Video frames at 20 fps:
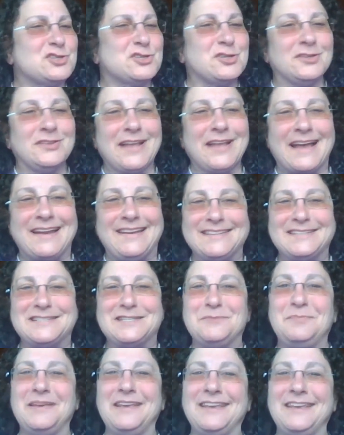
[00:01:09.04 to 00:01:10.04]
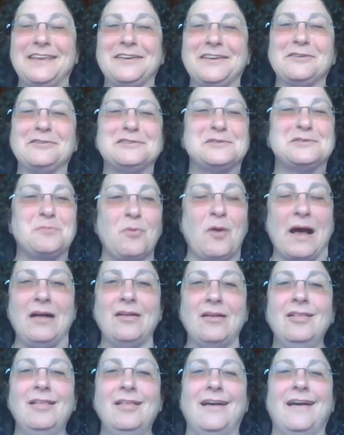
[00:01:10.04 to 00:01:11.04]
Delighted to be here as
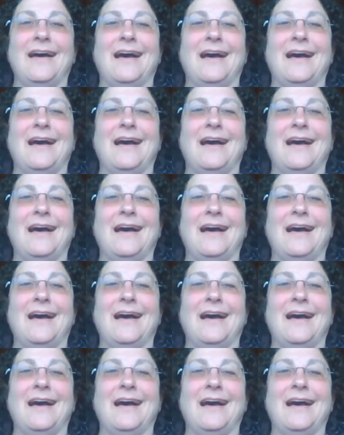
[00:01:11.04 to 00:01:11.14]
well.